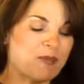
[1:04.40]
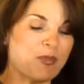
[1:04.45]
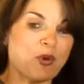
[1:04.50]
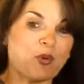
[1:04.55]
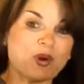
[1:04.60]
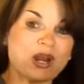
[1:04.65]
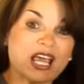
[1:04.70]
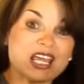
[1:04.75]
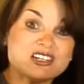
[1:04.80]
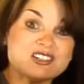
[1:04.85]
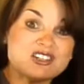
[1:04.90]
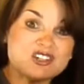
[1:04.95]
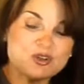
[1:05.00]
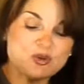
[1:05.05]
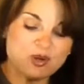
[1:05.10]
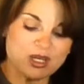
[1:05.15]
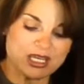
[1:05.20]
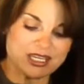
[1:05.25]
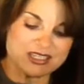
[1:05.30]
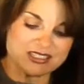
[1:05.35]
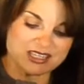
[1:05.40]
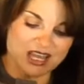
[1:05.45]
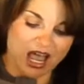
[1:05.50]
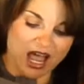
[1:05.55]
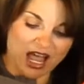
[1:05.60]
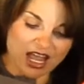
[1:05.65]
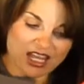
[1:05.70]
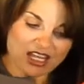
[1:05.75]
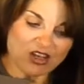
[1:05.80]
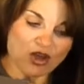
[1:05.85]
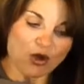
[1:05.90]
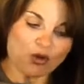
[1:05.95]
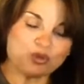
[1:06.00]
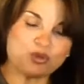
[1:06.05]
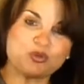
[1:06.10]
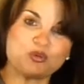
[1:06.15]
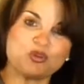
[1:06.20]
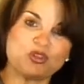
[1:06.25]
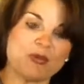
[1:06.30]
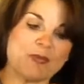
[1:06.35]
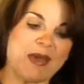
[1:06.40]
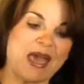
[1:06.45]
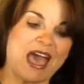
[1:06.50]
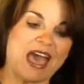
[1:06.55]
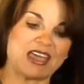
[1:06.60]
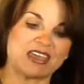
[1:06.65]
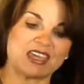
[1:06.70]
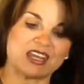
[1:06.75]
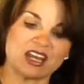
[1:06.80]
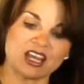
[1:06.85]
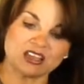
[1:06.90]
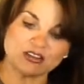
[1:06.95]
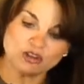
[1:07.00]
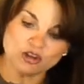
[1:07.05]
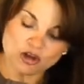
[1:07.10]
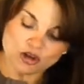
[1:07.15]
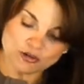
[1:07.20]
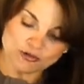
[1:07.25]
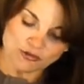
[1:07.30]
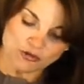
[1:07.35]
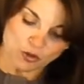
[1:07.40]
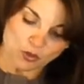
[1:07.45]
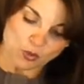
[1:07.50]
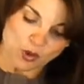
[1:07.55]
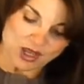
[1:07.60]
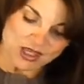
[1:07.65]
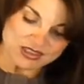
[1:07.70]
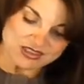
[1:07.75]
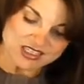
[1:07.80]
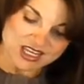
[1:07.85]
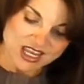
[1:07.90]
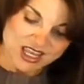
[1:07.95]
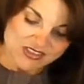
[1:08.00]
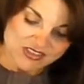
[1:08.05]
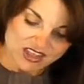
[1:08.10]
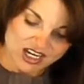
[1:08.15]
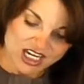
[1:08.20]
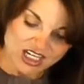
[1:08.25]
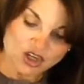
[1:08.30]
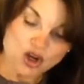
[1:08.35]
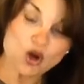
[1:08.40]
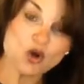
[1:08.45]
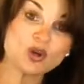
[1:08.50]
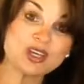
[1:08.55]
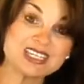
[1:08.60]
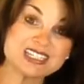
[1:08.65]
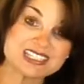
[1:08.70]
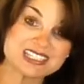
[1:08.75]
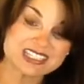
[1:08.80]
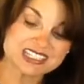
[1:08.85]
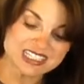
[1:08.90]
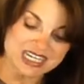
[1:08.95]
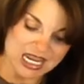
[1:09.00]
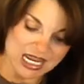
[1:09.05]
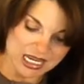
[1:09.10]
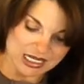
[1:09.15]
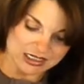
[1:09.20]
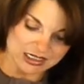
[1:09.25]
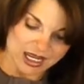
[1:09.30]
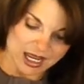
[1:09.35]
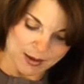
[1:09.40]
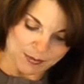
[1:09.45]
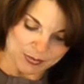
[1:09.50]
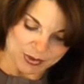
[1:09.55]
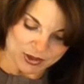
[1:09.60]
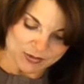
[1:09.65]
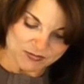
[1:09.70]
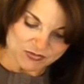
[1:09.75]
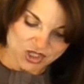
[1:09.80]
but what I do is I go through the bag and I look for ones that I know can stand up.